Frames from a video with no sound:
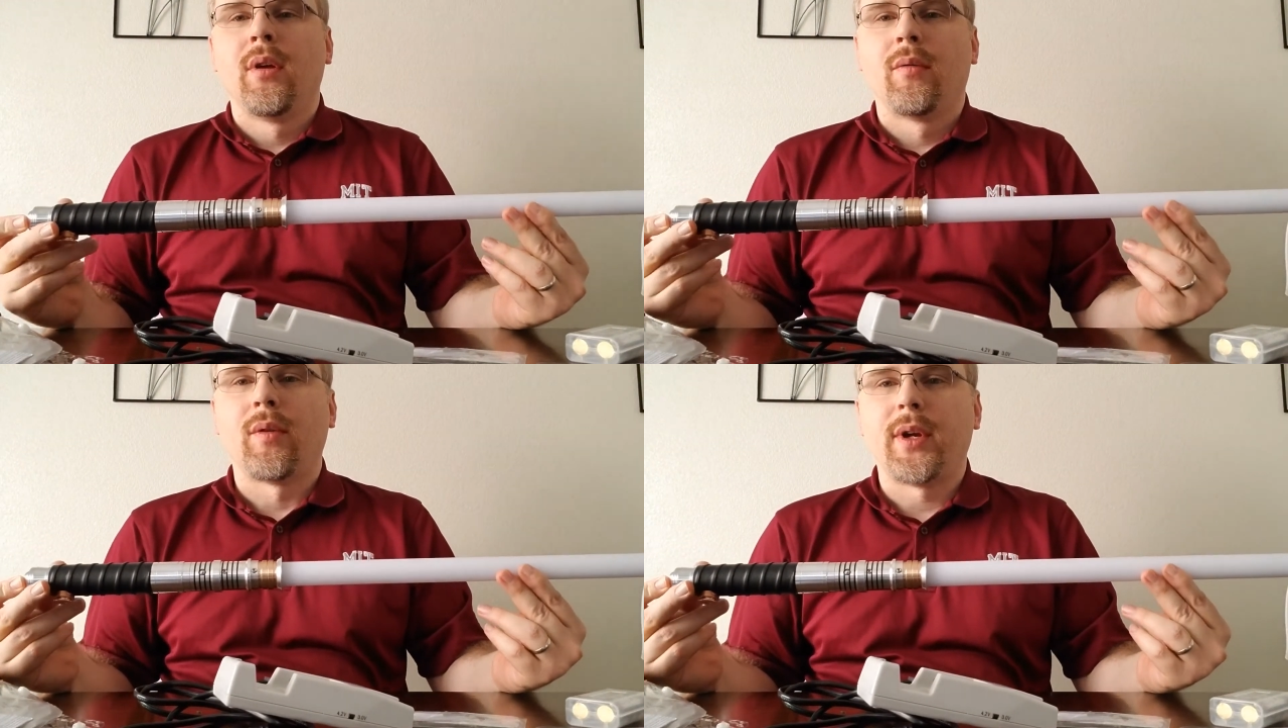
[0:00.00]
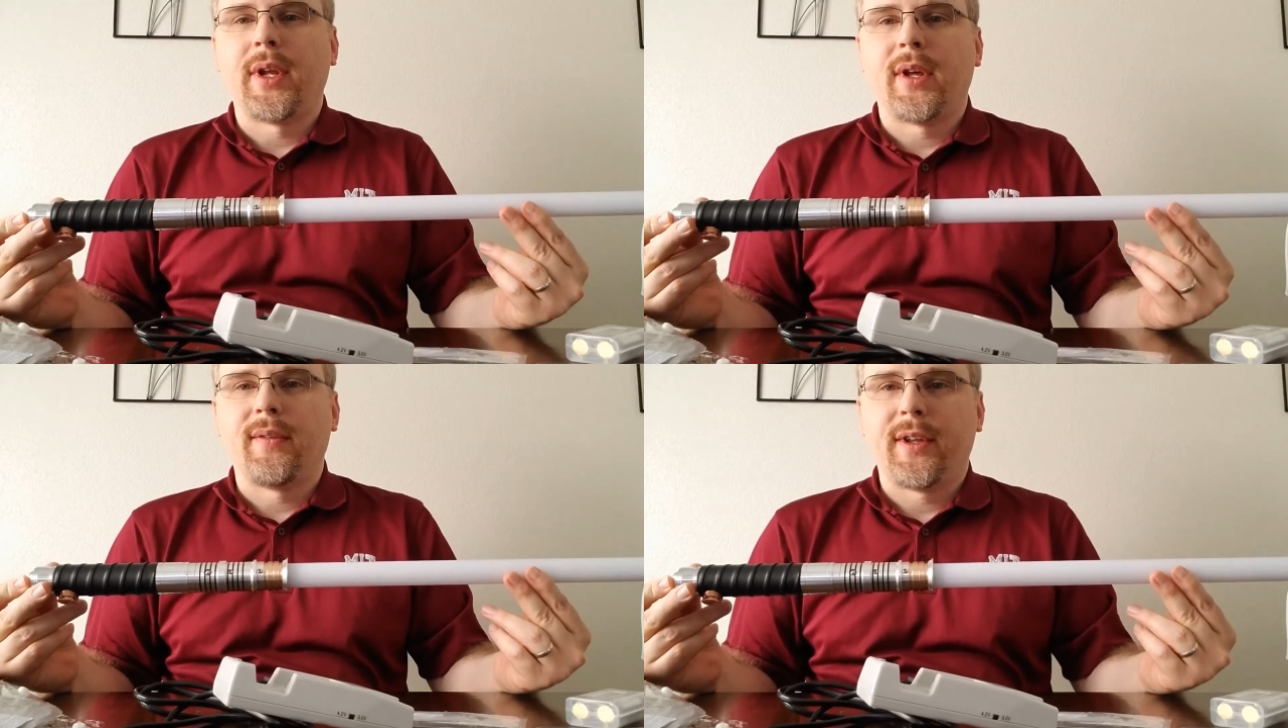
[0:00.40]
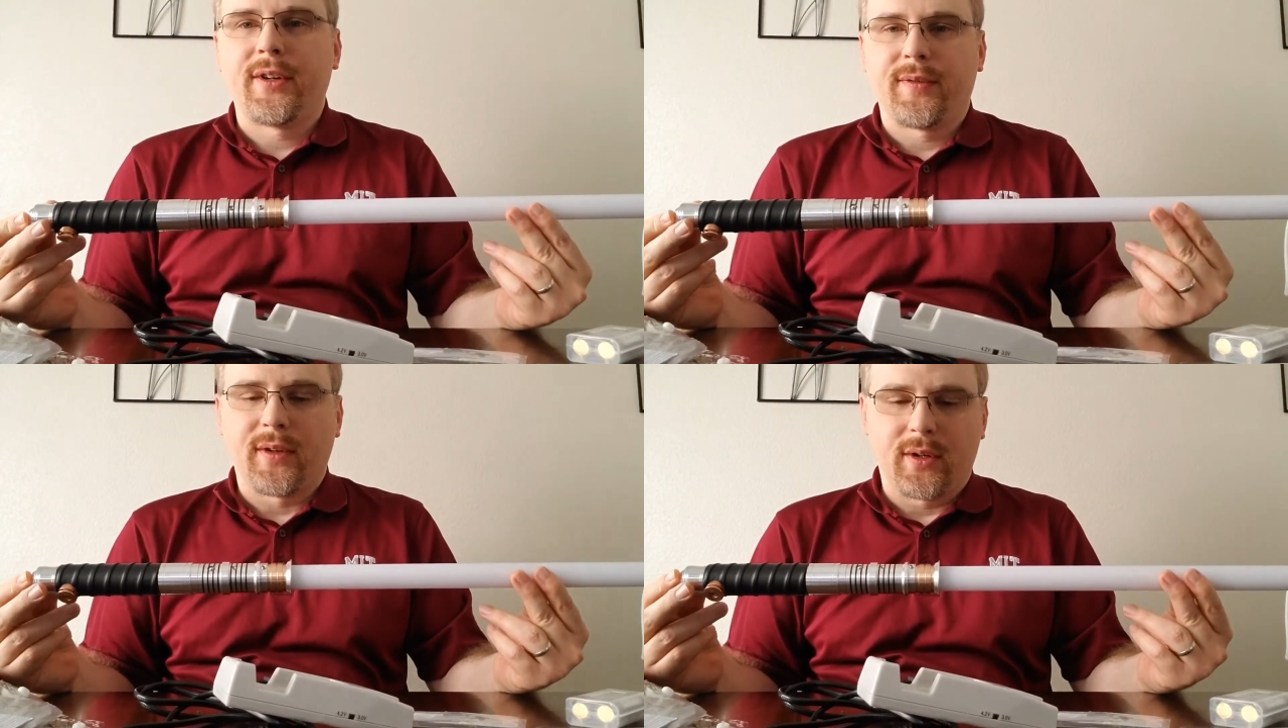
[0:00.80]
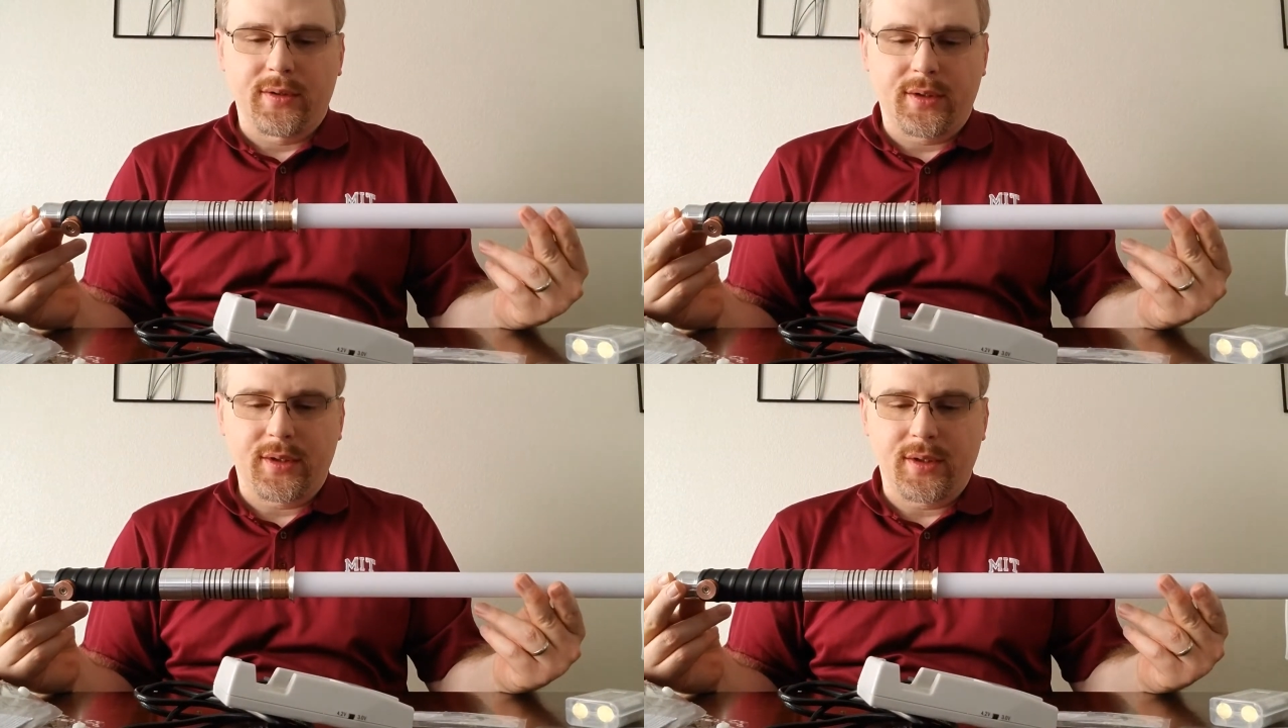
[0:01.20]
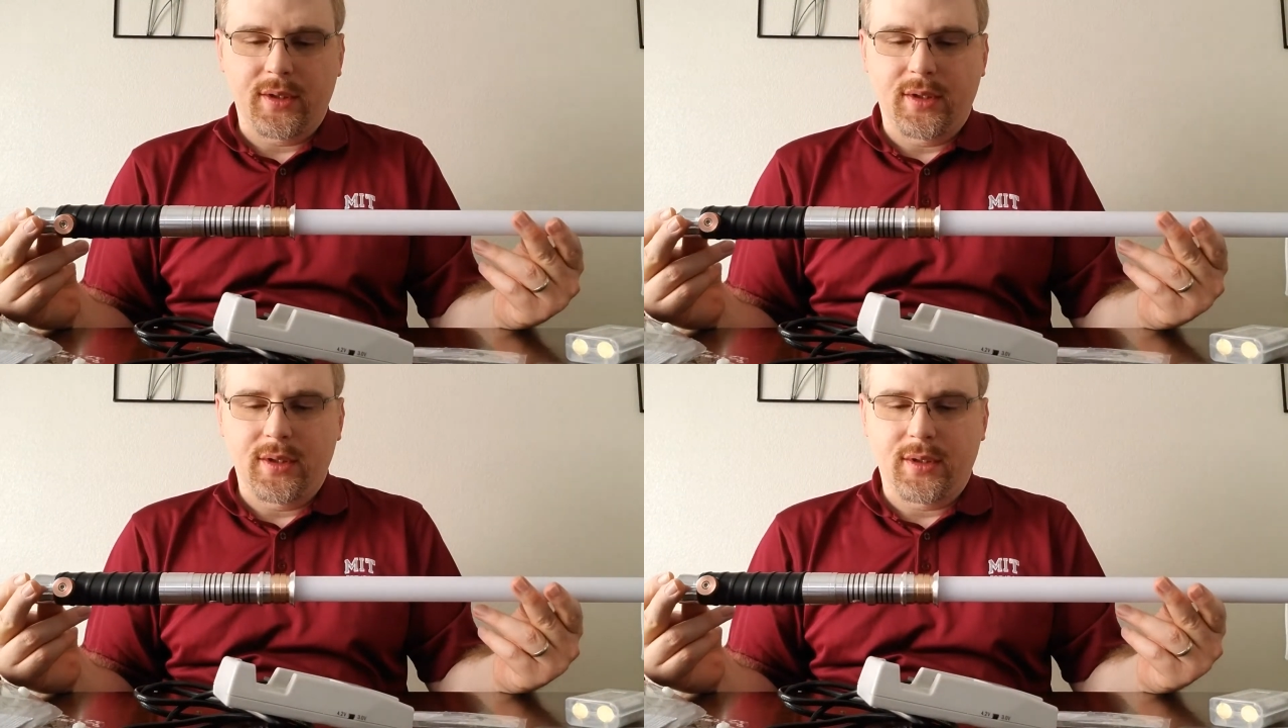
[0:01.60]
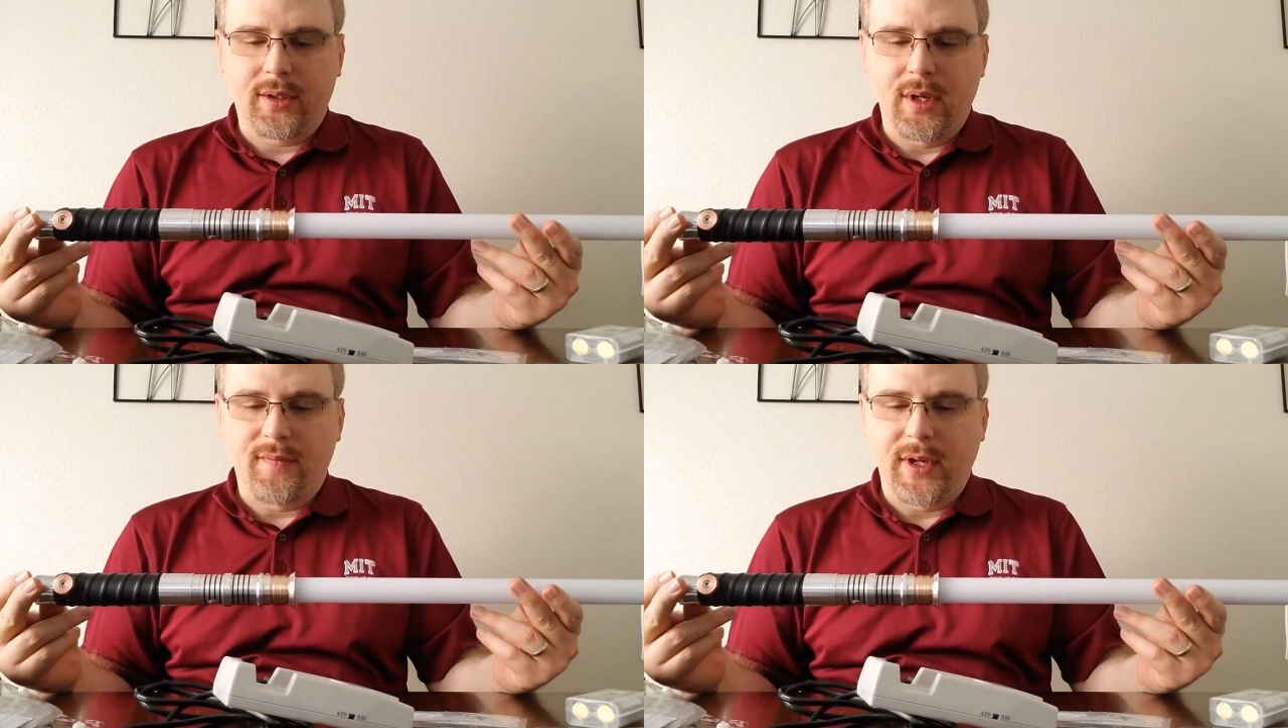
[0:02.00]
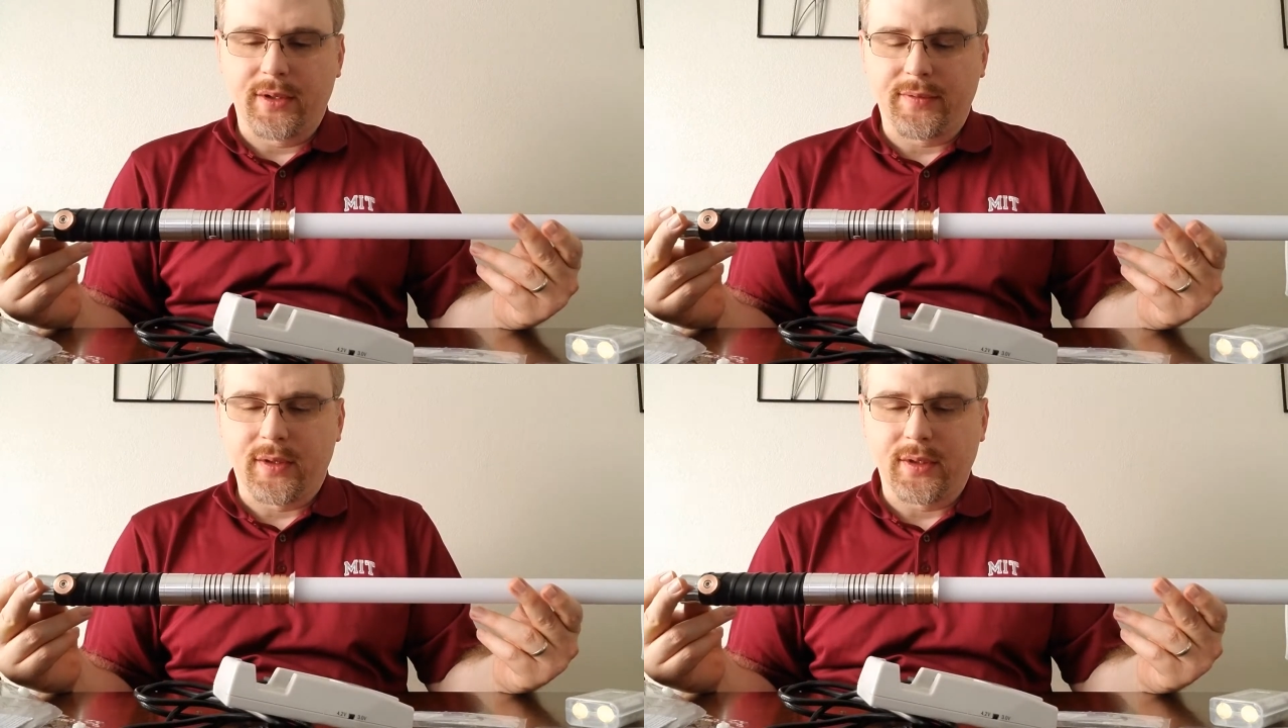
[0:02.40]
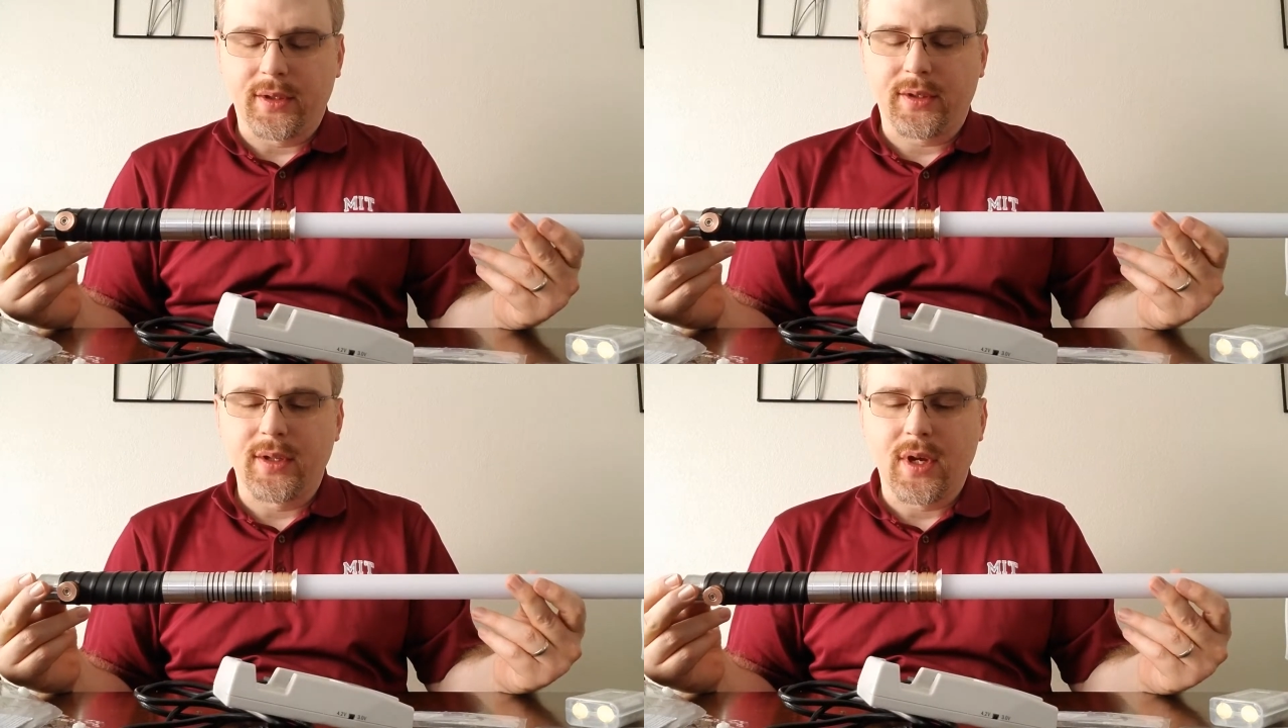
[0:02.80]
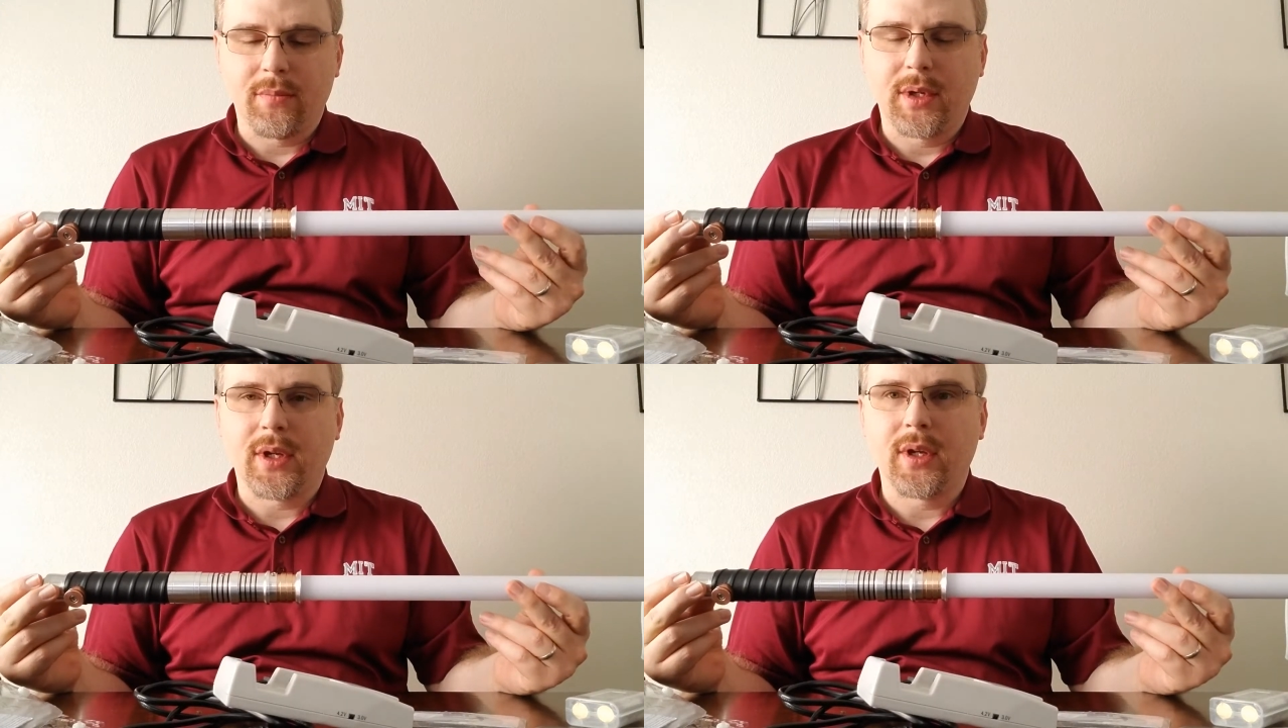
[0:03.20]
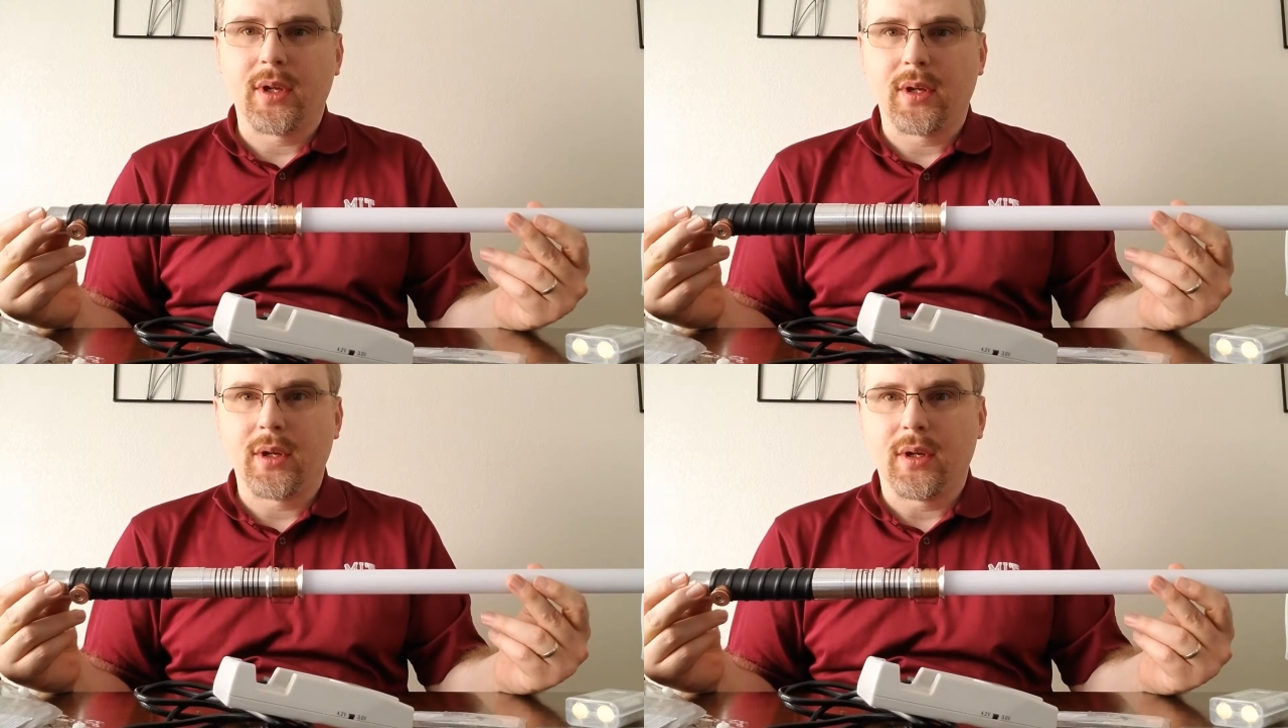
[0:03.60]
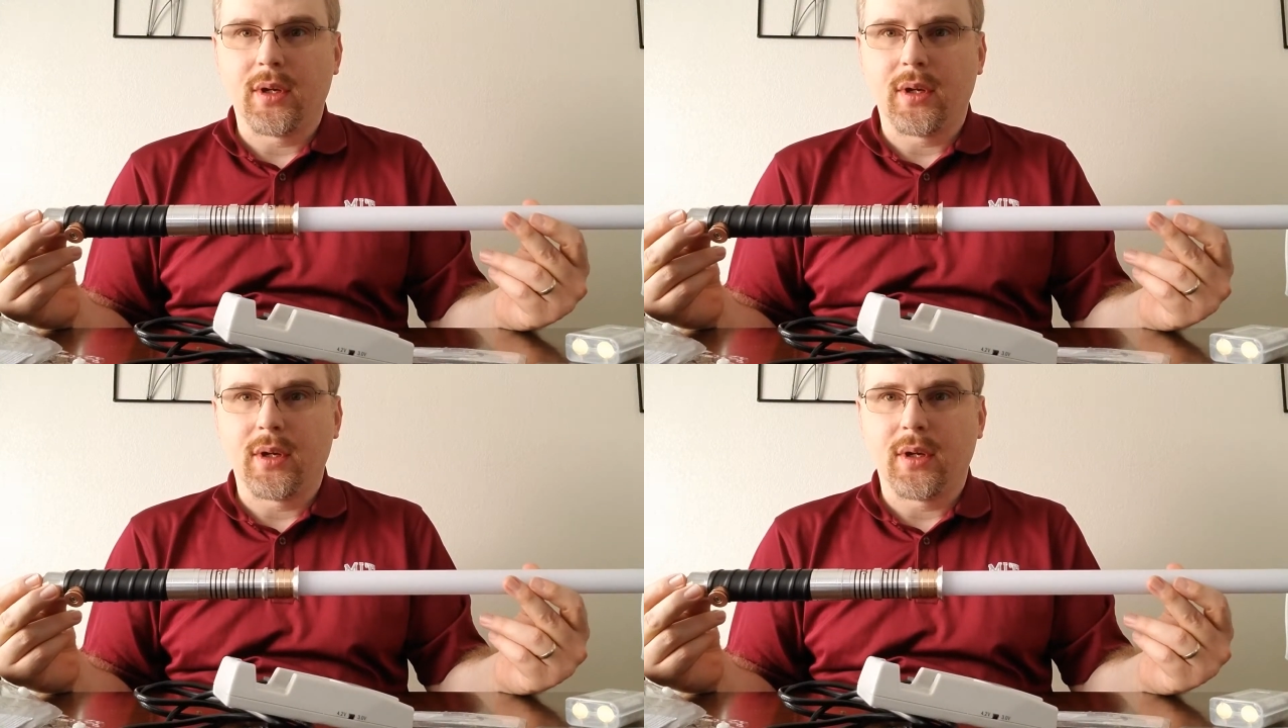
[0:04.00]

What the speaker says: Right now, Vader's Vault is not making